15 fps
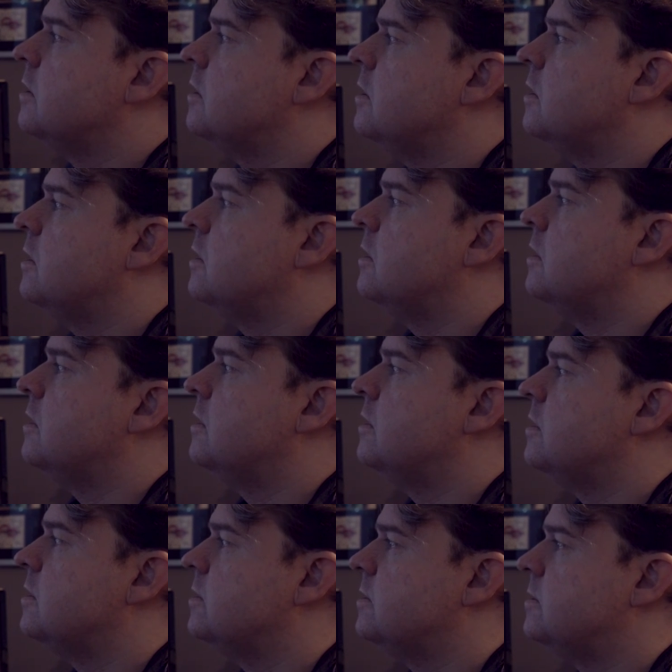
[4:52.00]

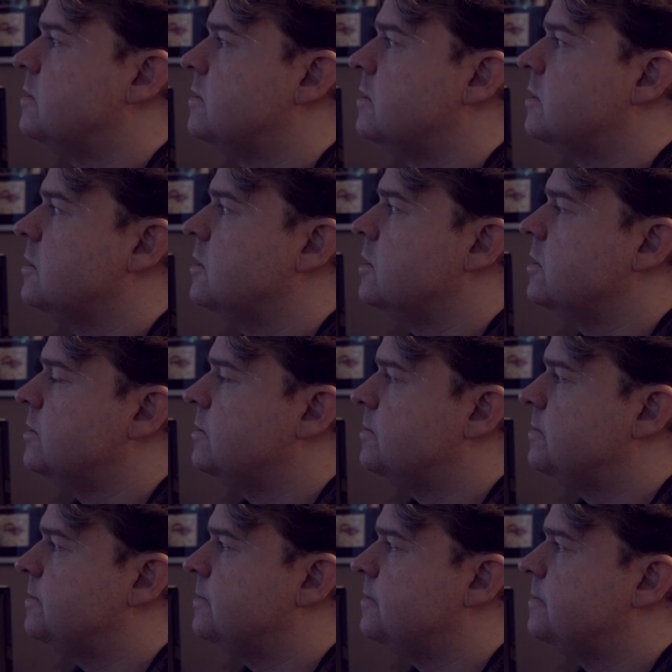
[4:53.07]
hurts.
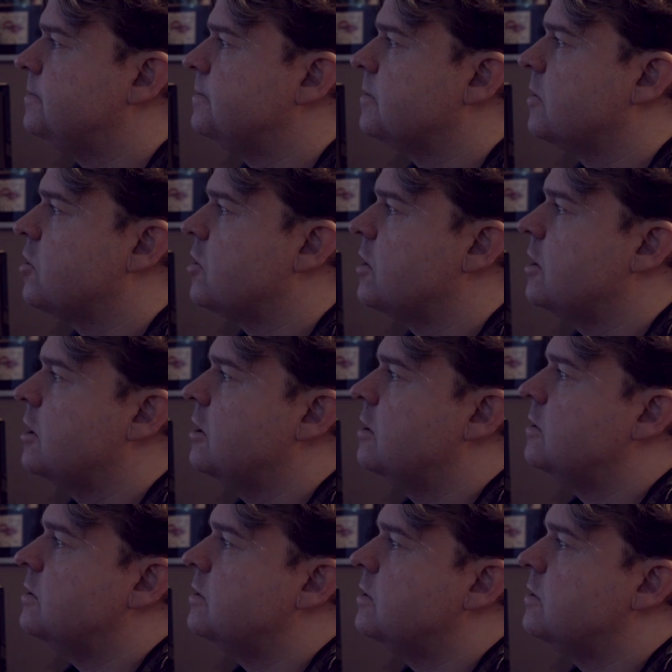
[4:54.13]
Shoot me down
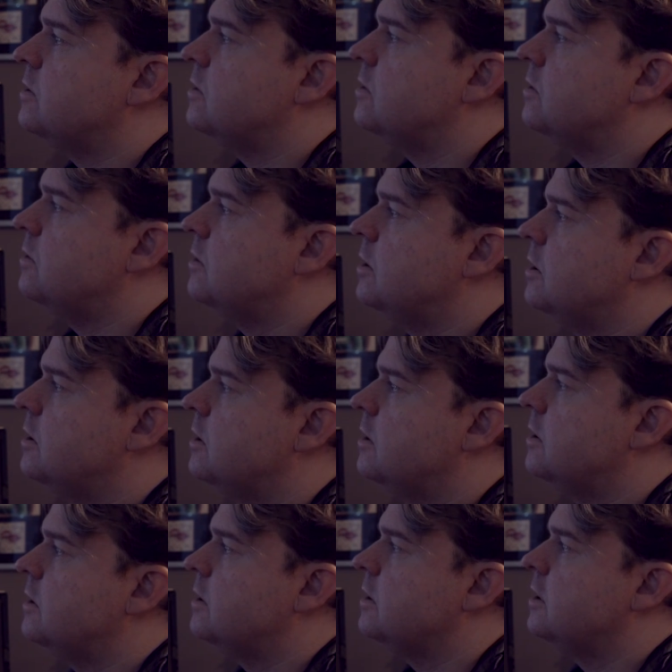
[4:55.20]
with your
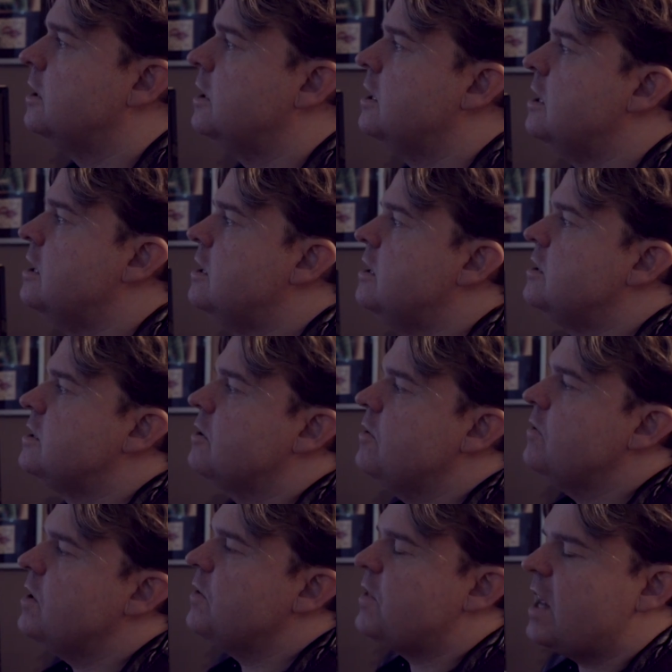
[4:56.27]
words. So
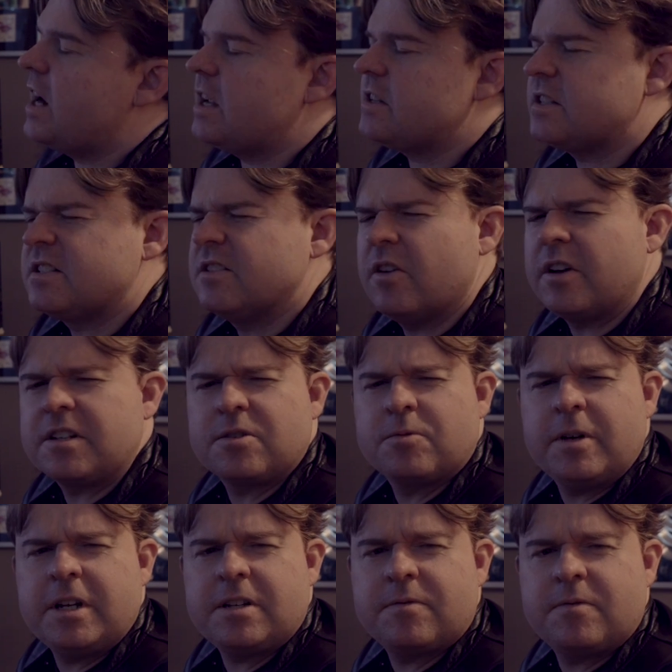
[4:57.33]
even if that has a slight
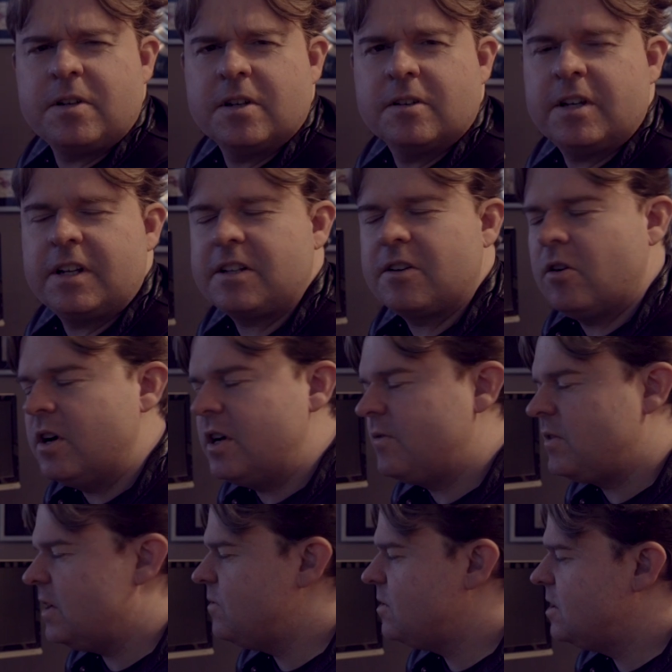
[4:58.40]
tweaked feel, it kind
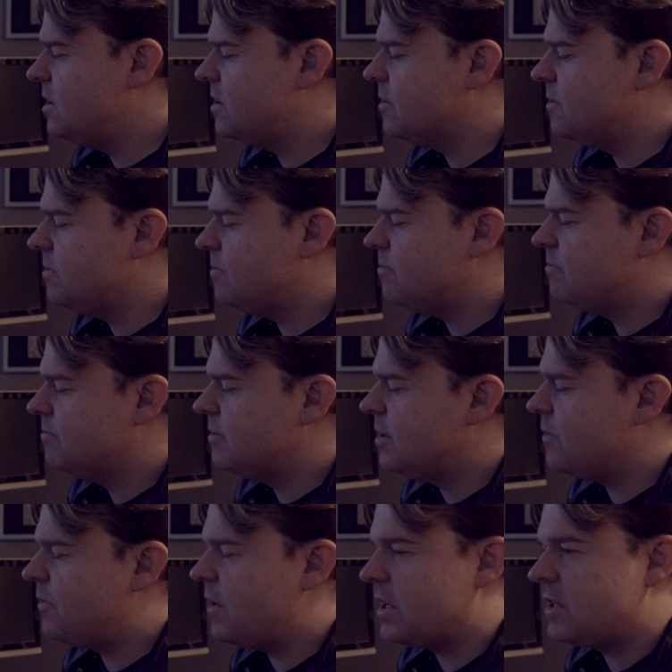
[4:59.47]
of gives you the
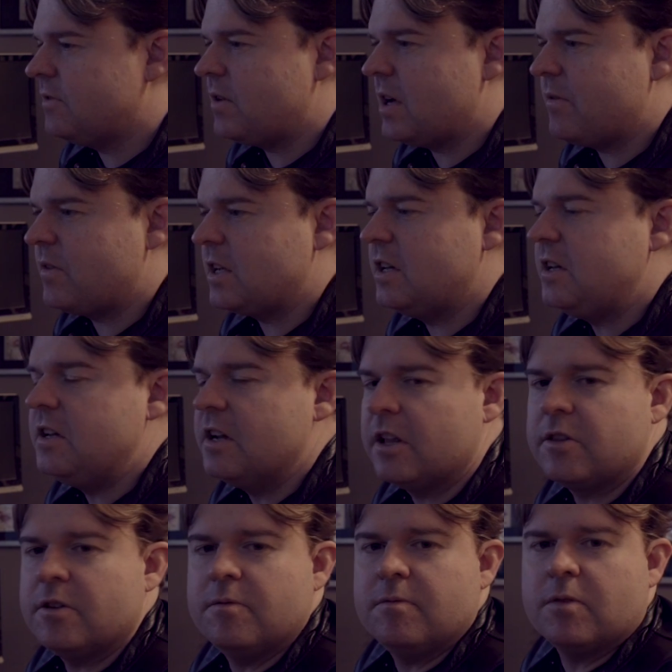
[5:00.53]
effect of having
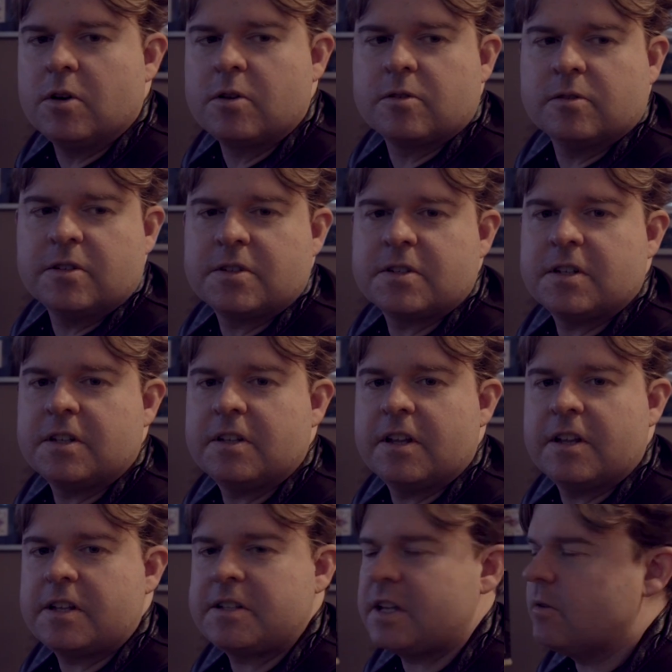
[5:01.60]
another vocalist in
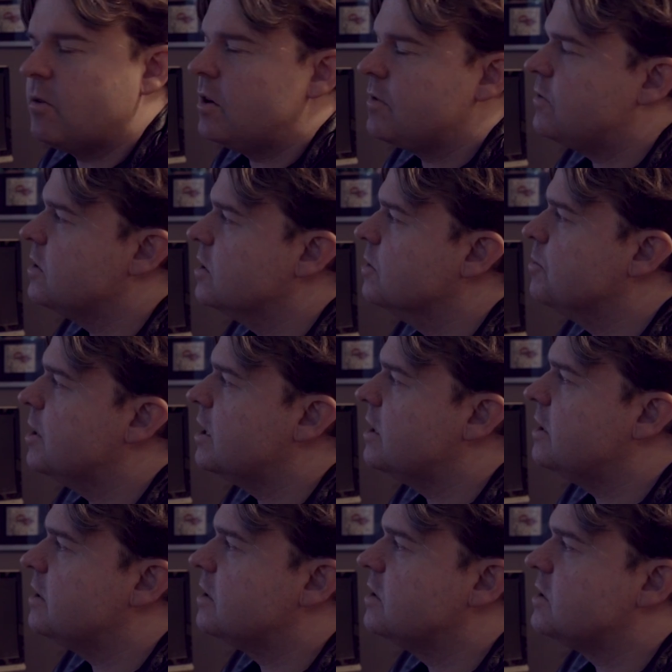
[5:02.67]
there. That's how I feel about
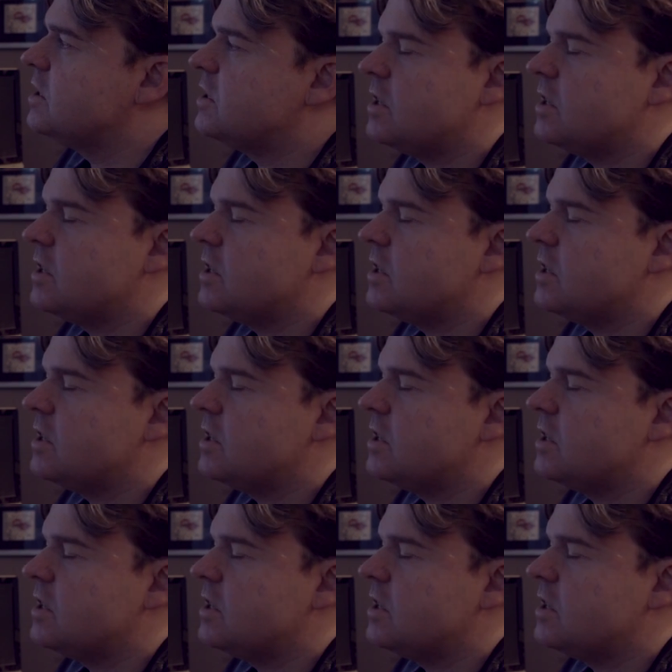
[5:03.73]
it, because